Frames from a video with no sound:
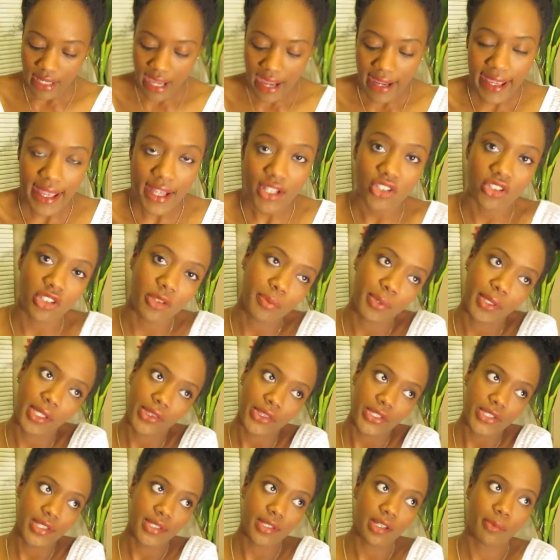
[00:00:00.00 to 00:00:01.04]
I actually picked
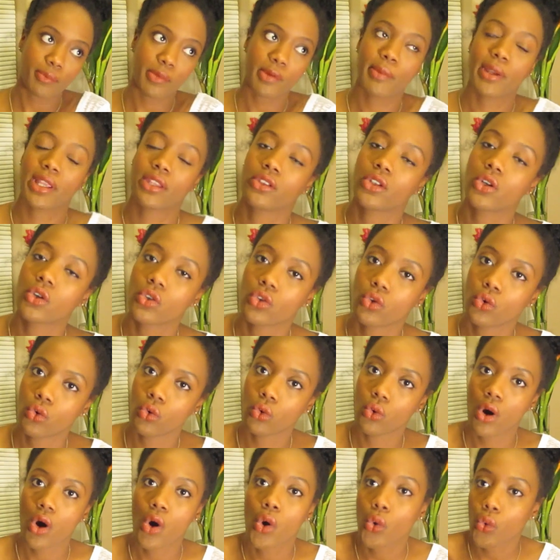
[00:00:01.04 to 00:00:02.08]
this up in my
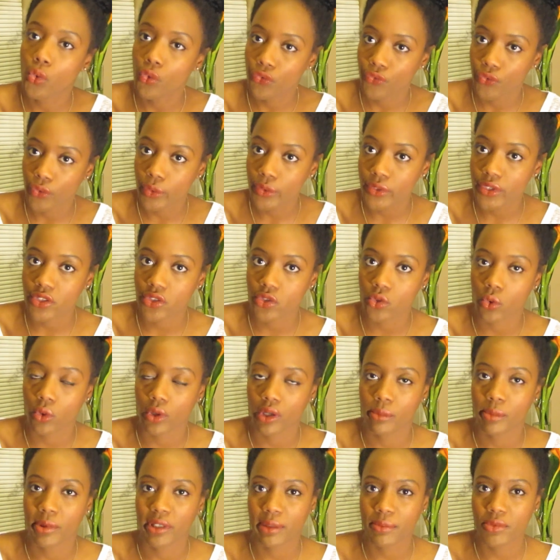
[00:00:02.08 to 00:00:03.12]
local Whole Foods
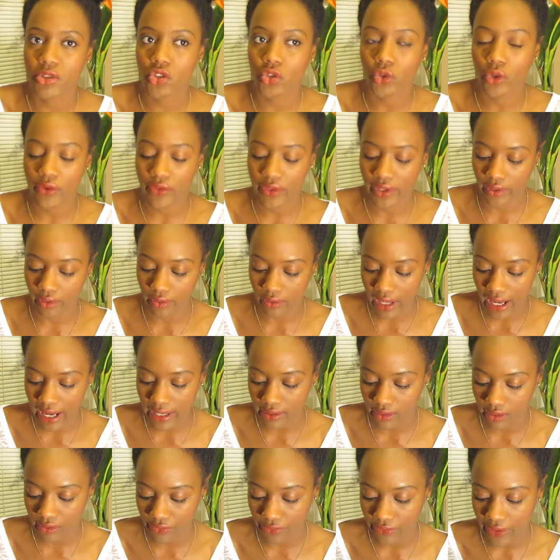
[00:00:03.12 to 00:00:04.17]
store, but I'm sure that a lot
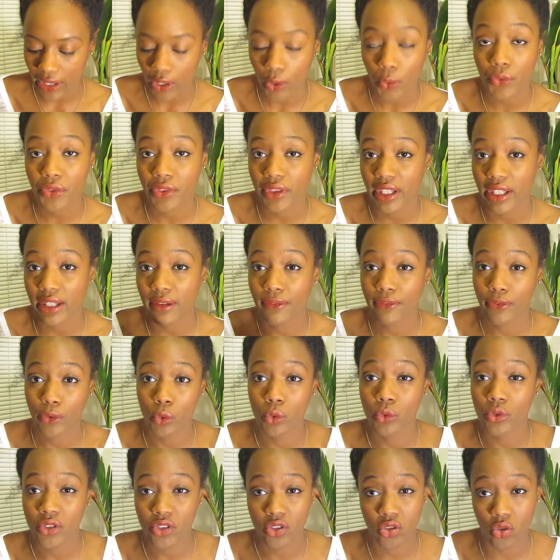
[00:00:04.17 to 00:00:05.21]
of healthy
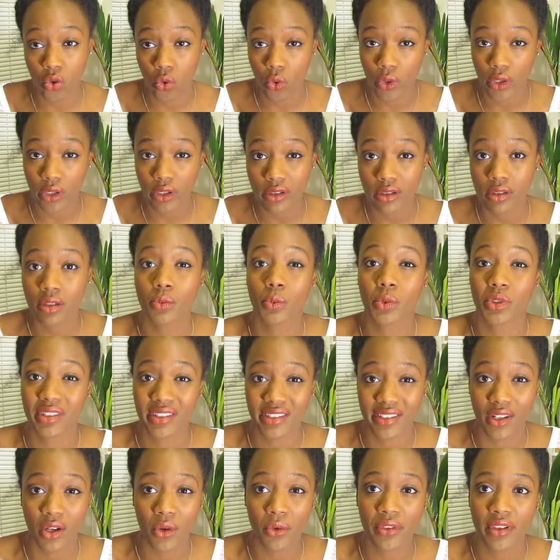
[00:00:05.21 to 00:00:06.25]
food stores would
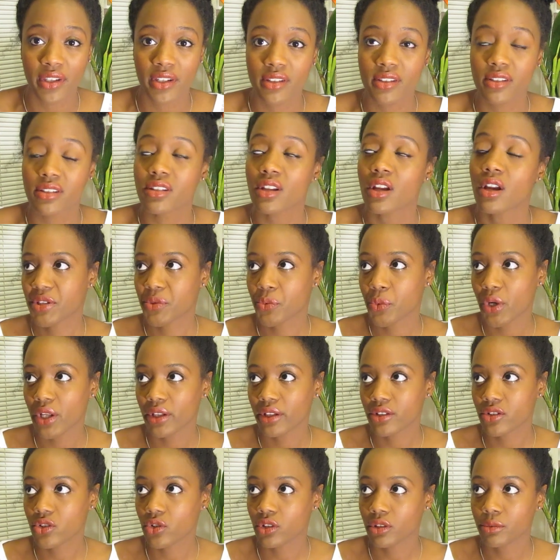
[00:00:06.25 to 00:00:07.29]
sell this, as well
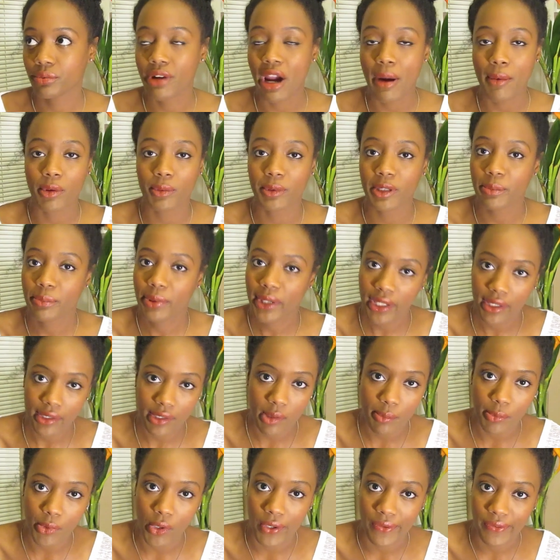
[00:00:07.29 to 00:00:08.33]
as you can probably pick it
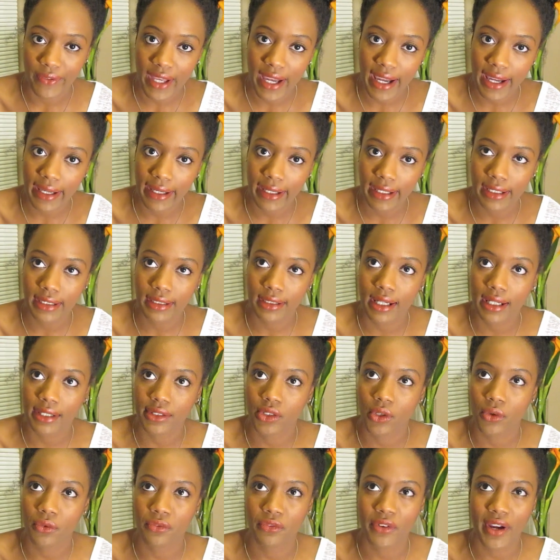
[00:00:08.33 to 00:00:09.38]
up online. I
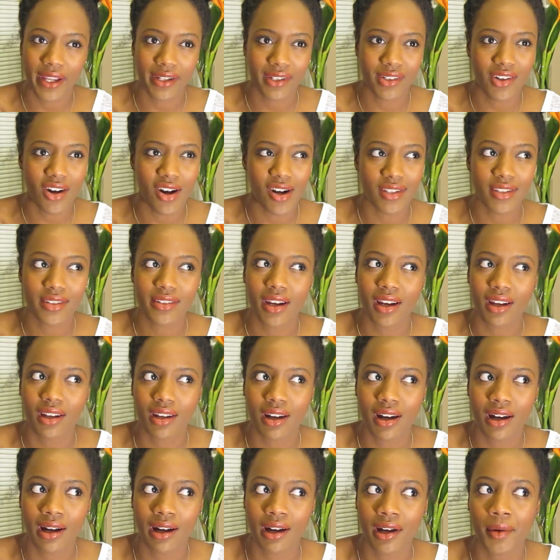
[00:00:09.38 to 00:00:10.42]
know
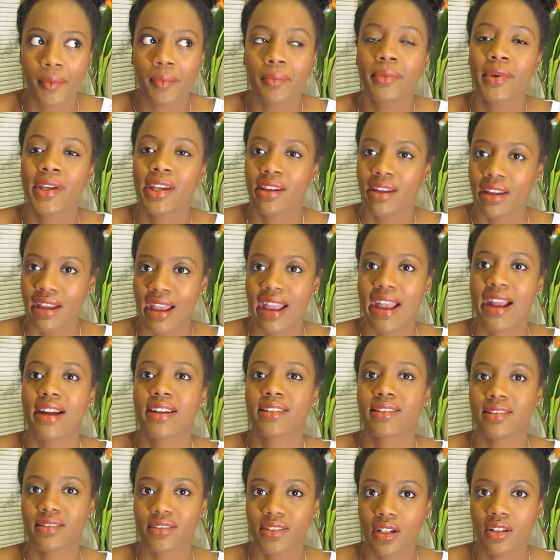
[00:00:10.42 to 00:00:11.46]
Vitacost.com
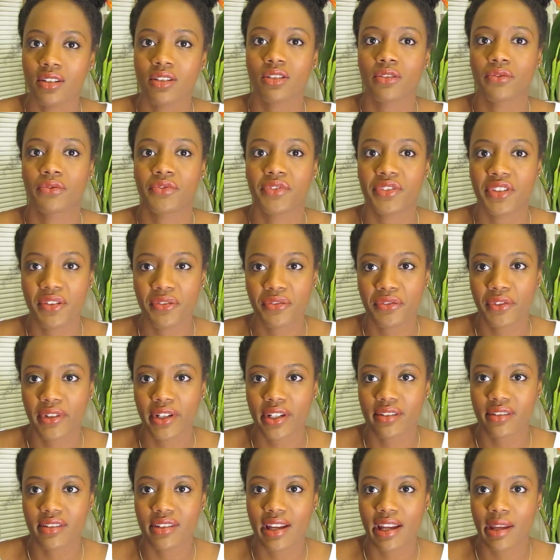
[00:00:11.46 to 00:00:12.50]
has tons of
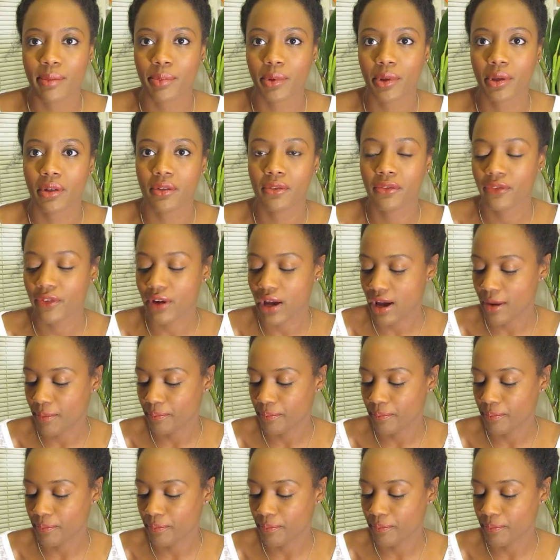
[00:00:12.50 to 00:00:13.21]
different type of